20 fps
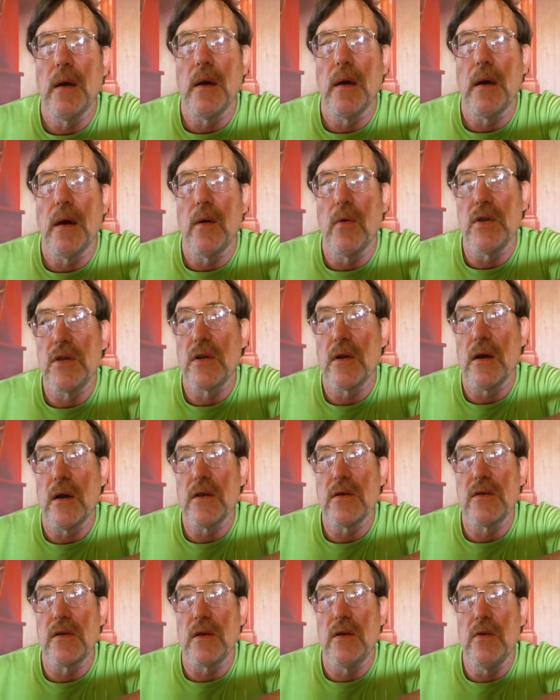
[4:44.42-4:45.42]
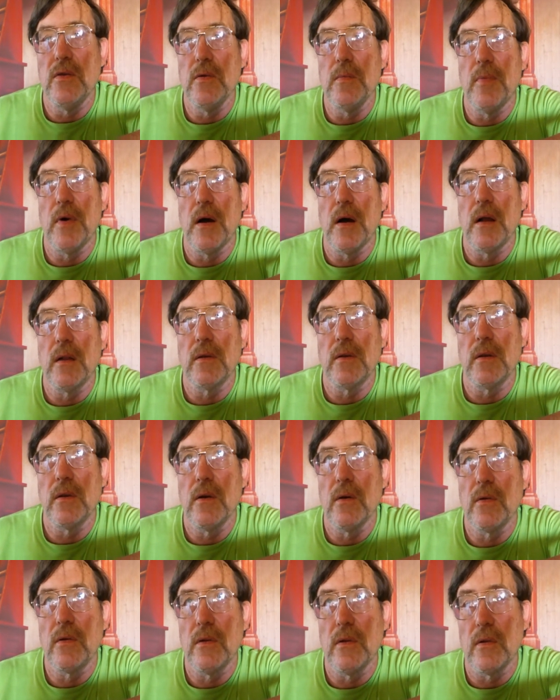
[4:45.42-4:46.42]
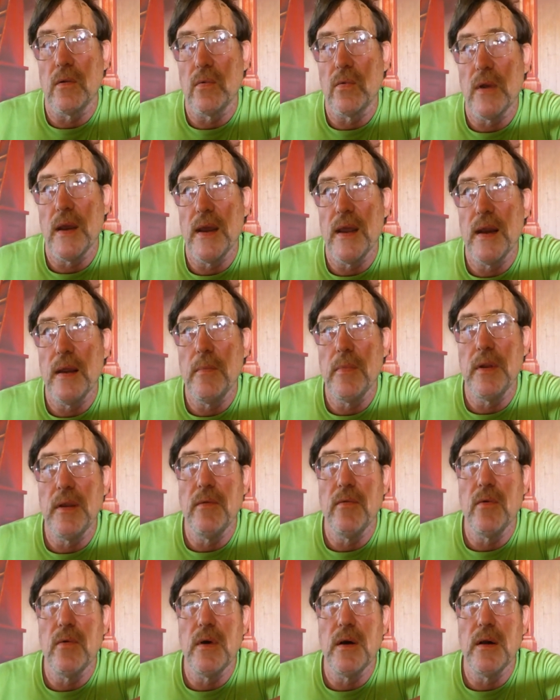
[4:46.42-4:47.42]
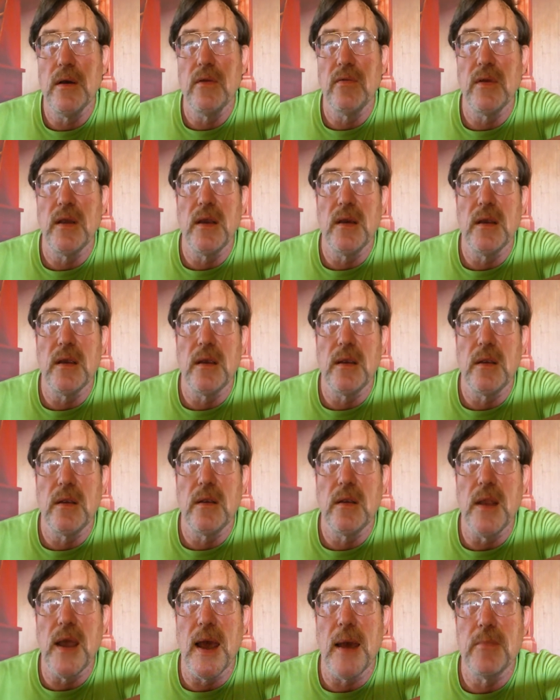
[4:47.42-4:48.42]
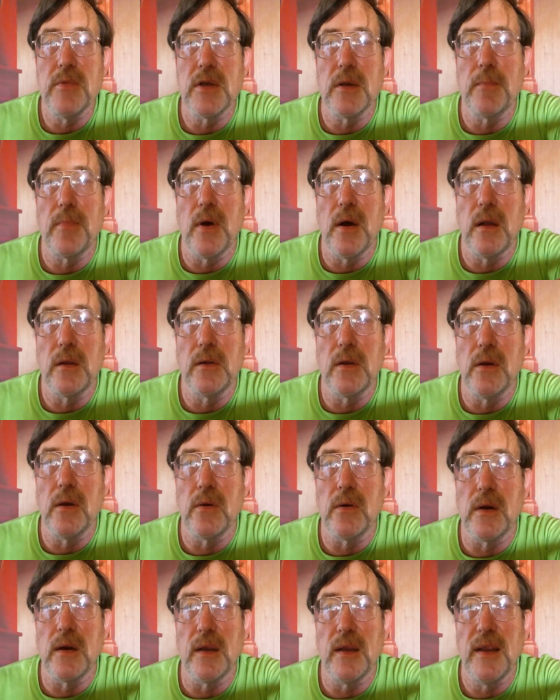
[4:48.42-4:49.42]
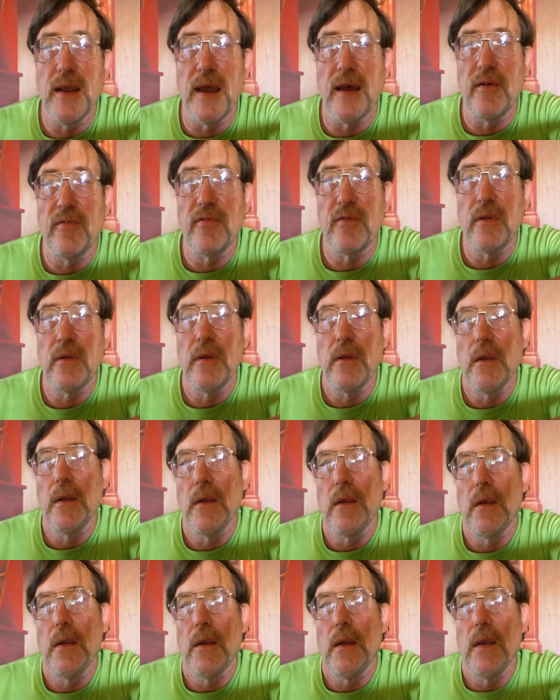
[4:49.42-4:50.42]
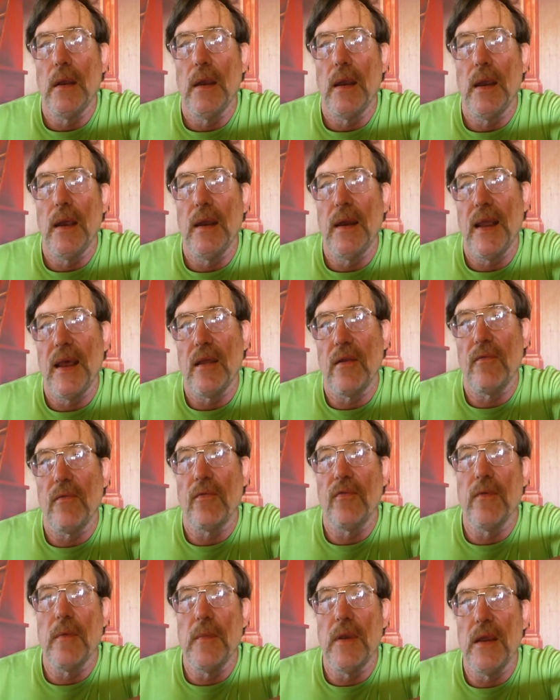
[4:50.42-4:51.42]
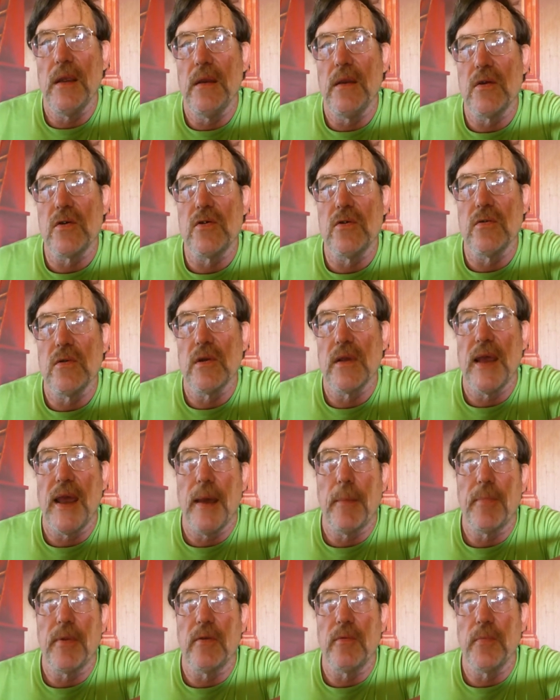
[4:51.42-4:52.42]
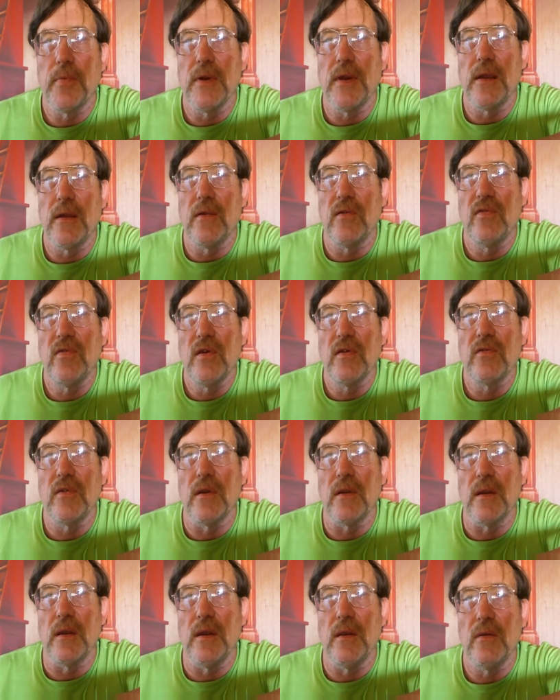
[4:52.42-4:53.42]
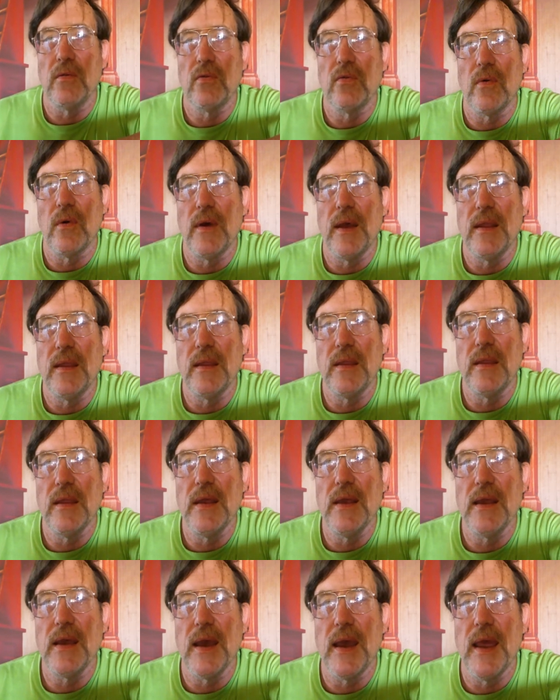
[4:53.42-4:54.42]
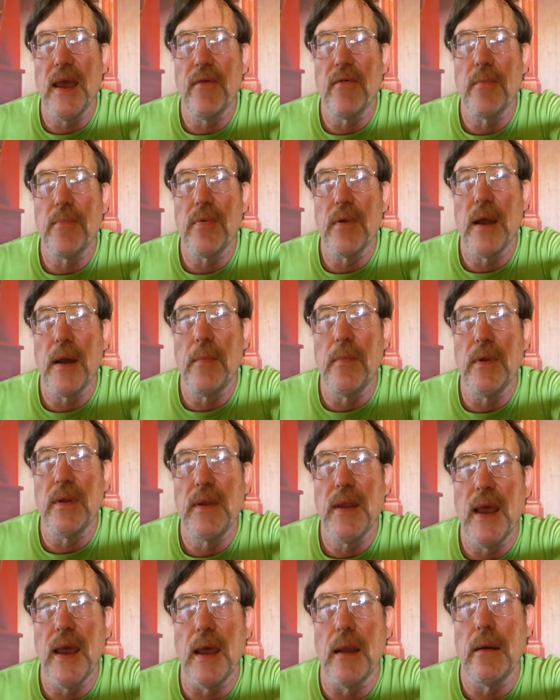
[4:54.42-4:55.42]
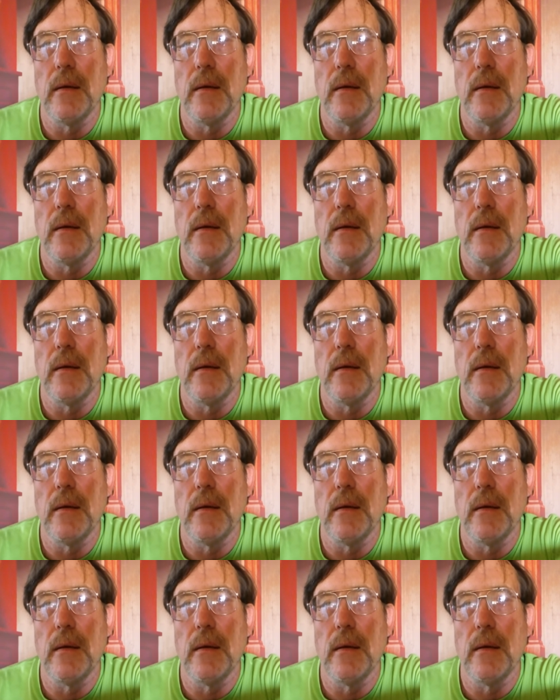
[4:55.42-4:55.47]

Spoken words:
which caused the cue ball to go to the right, I believe it was, and the object ball to go to the left. And that, for me, in this drill happens pretty consistently, so I think I have a problem with that.